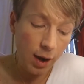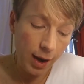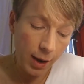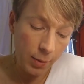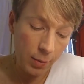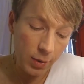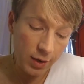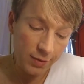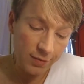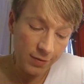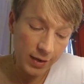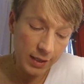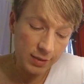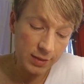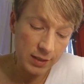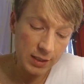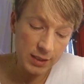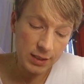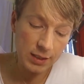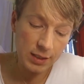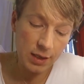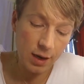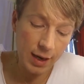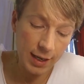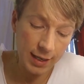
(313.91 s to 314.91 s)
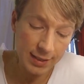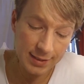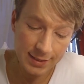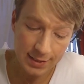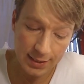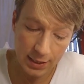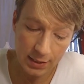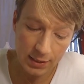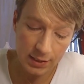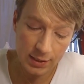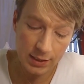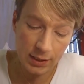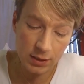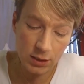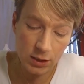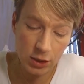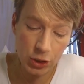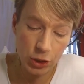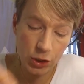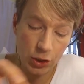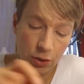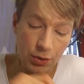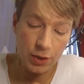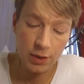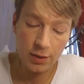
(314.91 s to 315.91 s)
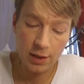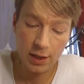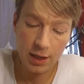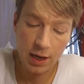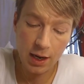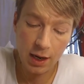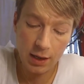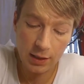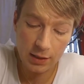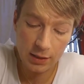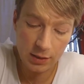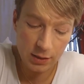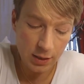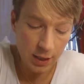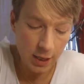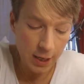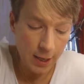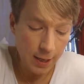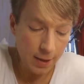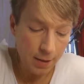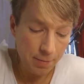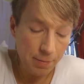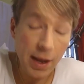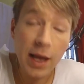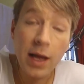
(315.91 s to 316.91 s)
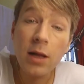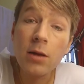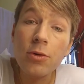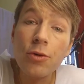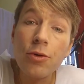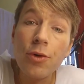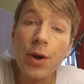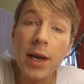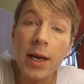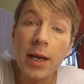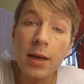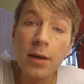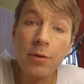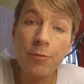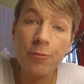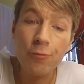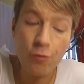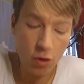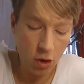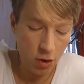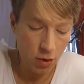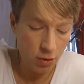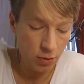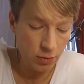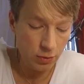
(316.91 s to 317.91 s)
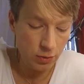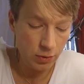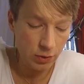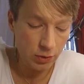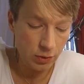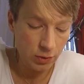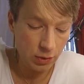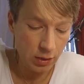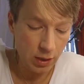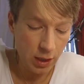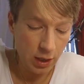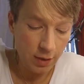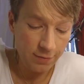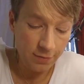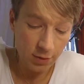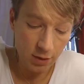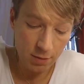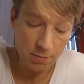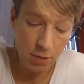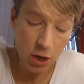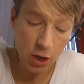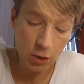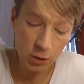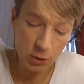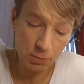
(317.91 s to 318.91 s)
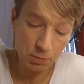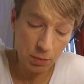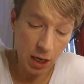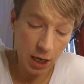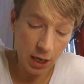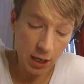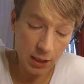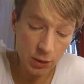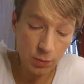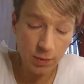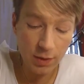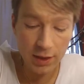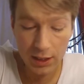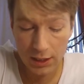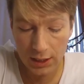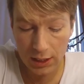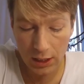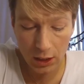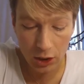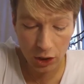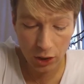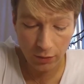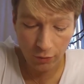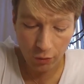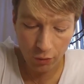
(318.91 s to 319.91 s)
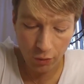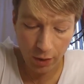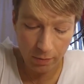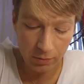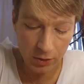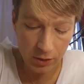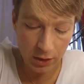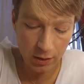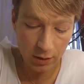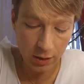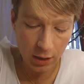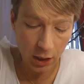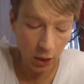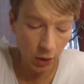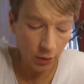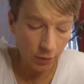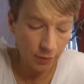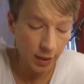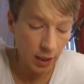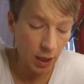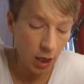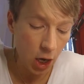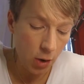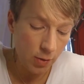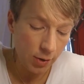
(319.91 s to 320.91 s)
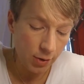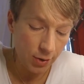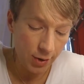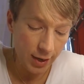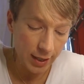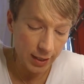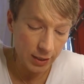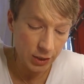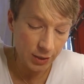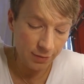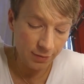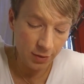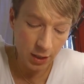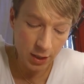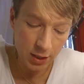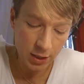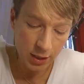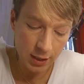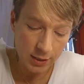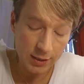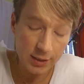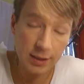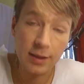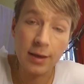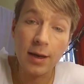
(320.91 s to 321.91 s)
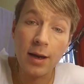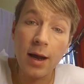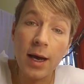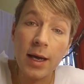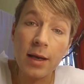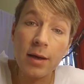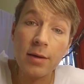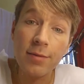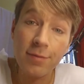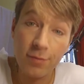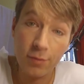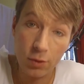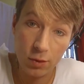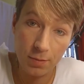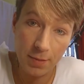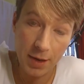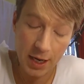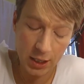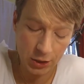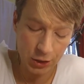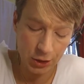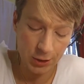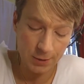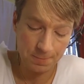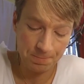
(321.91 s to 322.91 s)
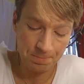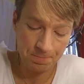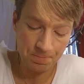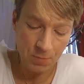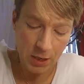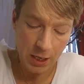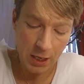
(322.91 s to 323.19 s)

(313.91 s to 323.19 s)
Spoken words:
would have had this slide tinted to show you the colours, pale green and rose, for the most part, with a tinge of crimson along the lower edge of the curtain-like formation.